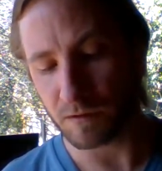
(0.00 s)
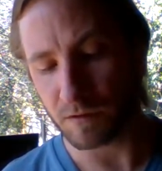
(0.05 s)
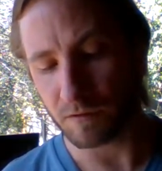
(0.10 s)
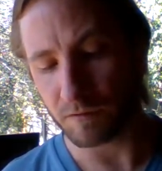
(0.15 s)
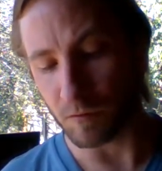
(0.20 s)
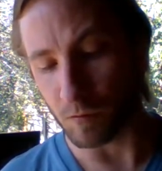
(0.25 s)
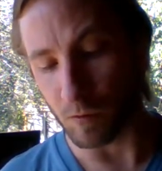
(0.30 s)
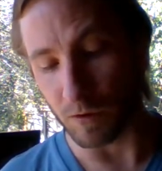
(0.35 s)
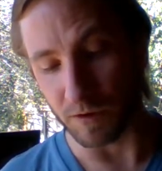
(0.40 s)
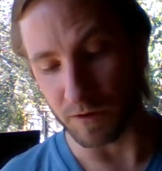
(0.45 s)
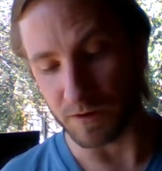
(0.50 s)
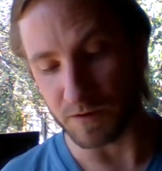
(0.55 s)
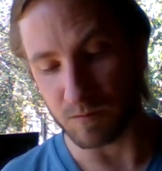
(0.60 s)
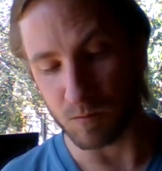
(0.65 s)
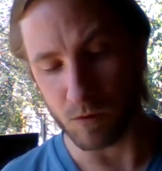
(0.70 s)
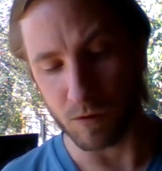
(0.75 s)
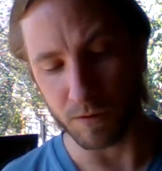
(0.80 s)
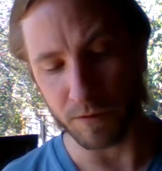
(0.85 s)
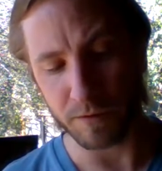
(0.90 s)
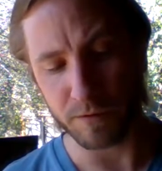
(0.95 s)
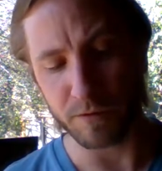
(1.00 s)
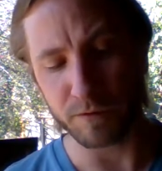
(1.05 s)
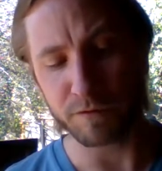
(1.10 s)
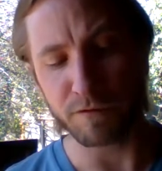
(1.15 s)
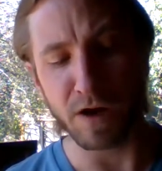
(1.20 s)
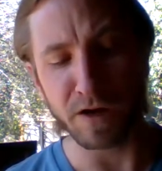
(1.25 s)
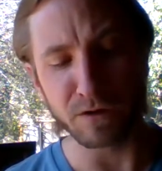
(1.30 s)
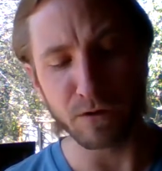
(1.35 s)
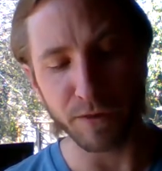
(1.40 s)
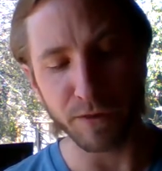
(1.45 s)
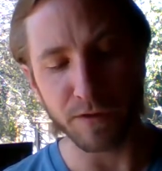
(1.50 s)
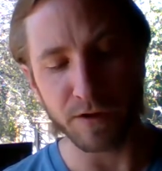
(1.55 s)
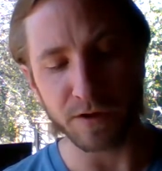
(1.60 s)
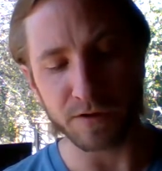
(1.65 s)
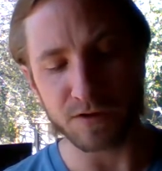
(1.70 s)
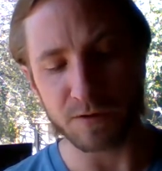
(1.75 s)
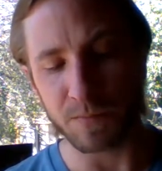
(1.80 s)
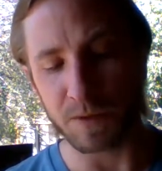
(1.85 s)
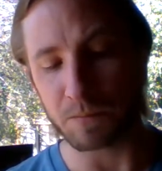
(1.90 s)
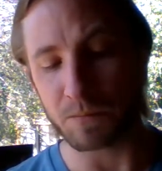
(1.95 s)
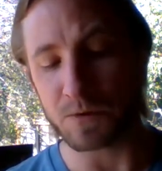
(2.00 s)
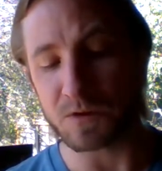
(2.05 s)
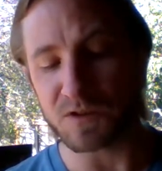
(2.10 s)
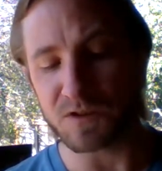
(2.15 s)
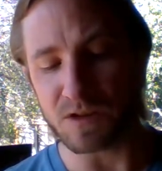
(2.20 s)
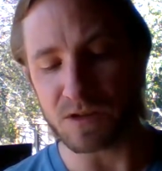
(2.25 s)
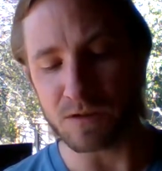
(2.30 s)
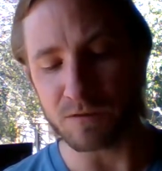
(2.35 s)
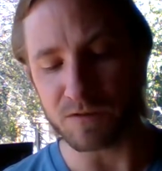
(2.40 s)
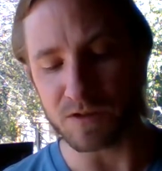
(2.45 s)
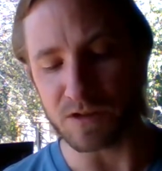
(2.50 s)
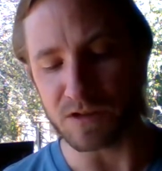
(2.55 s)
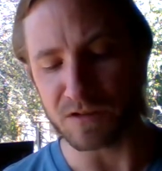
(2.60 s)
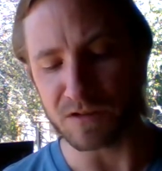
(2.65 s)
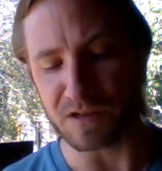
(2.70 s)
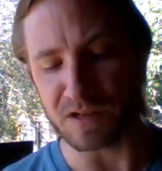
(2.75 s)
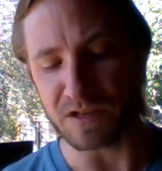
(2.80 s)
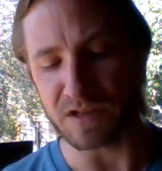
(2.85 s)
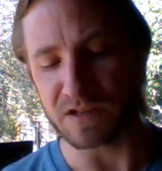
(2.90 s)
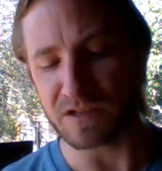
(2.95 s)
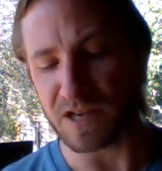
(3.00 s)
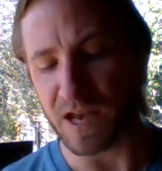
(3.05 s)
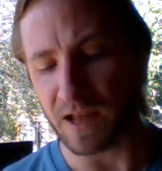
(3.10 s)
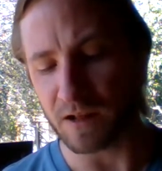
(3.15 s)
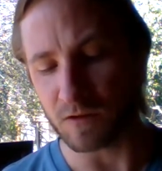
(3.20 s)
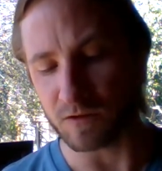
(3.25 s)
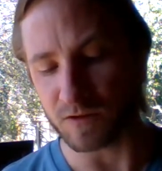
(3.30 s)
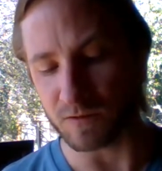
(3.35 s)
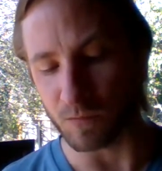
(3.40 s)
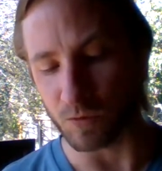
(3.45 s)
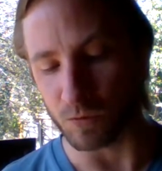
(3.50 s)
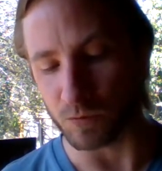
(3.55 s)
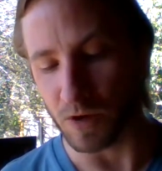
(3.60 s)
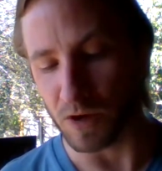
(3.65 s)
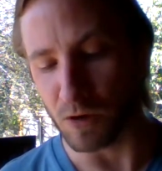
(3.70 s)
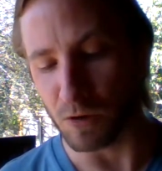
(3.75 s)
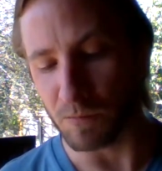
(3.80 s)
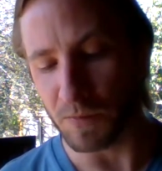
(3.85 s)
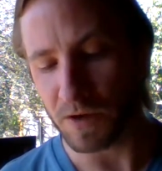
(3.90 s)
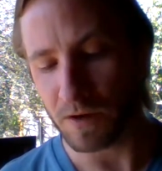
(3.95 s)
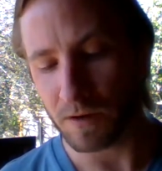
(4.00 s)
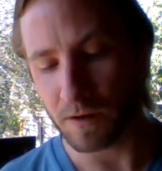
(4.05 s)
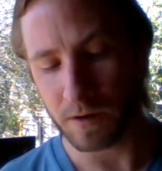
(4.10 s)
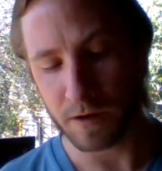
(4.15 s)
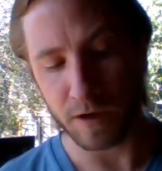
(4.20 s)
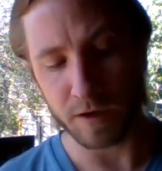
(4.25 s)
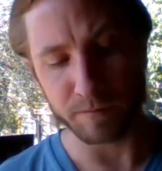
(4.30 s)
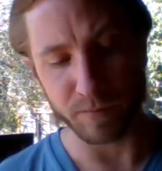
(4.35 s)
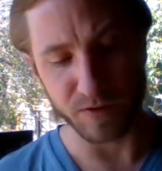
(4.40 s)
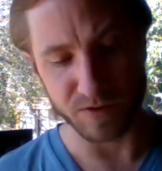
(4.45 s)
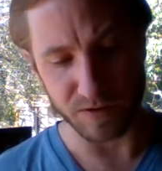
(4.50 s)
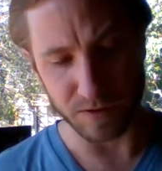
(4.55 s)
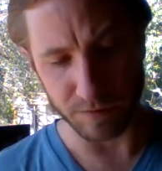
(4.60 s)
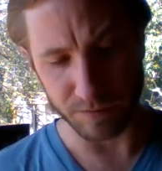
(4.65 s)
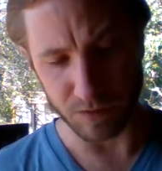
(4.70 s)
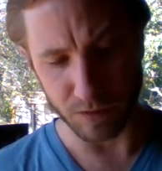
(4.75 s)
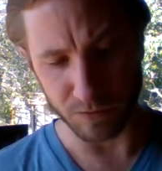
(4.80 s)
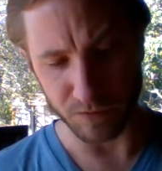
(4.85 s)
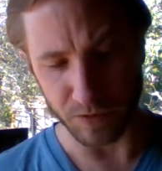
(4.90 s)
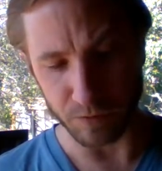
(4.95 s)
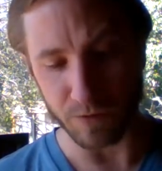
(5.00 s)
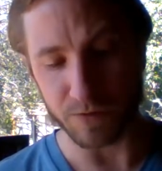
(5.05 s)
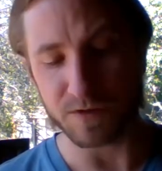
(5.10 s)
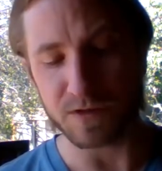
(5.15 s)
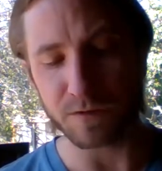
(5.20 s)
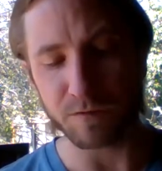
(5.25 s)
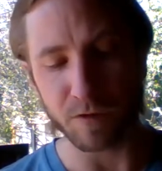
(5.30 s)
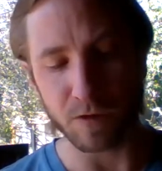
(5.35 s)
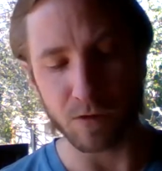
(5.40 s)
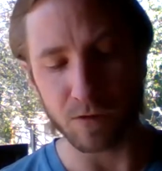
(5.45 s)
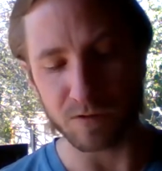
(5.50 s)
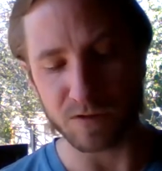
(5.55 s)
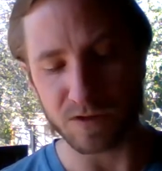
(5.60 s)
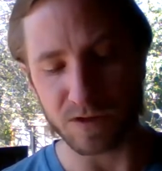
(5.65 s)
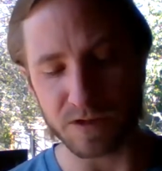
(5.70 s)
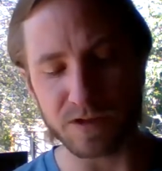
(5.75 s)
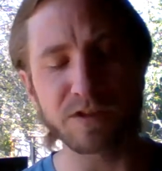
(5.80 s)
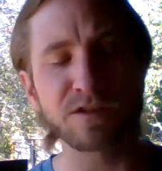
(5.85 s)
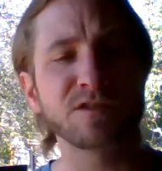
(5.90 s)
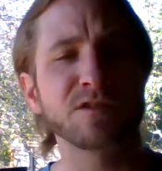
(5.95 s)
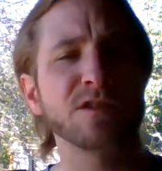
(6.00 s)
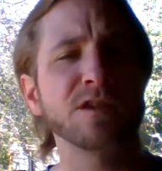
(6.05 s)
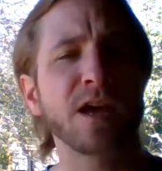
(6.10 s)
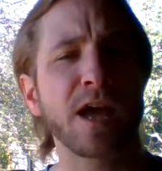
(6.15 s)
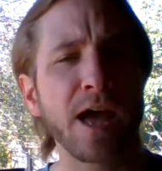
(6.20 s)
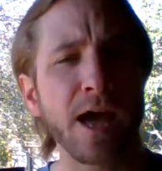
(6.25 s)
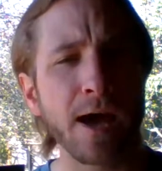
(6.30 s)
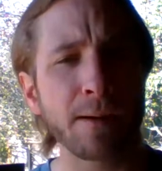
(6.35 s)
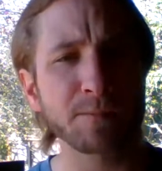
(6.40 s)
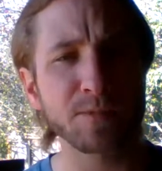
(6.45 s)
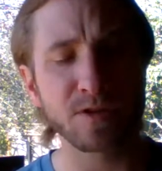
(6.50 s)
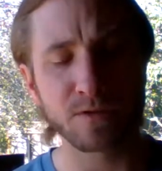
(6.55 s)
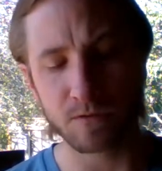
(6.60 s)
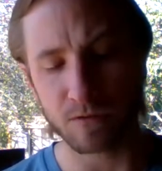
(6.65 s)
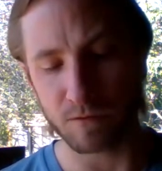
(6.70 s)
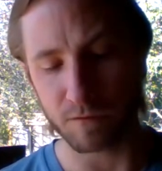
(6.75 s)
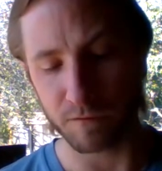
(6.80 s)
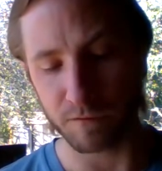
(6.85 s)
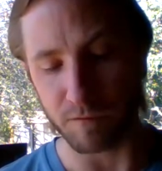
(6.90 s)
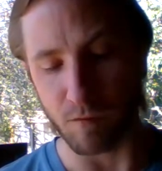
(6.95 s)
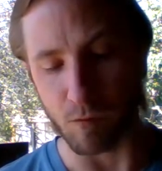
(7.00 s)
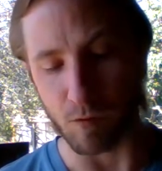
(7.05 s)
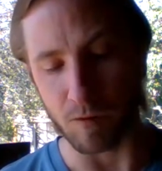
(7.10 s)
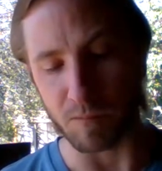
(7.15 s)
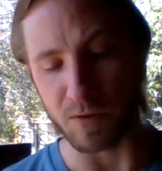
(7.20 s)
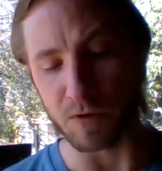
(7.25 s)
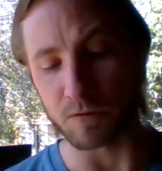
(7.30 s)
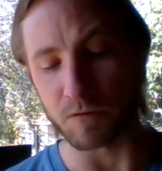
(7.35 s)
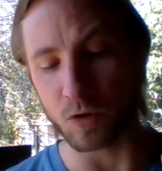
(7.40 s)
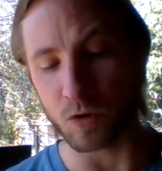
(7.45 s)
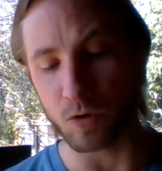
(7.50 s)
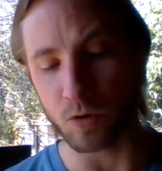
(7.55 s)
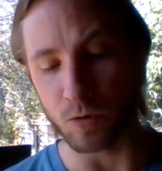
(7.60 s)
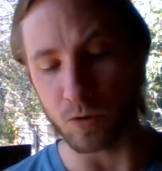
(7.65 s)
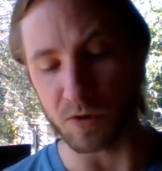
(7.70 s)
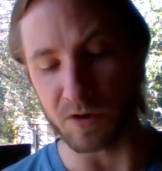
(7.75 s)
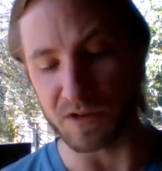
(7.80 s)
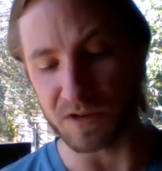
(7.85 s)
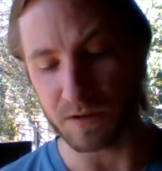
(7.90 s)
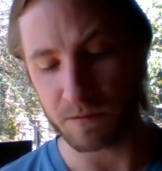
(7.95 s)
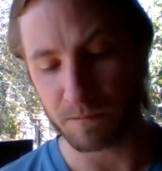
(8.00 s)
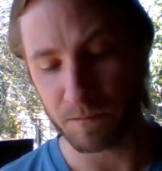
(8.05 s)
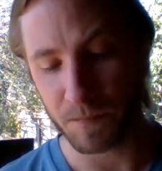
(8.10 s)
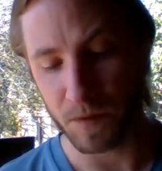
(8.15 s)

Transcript: for what it is worth, the final thing to be perceived in the intelligible realm, and perceived only with difficulty, is the absolute form of good.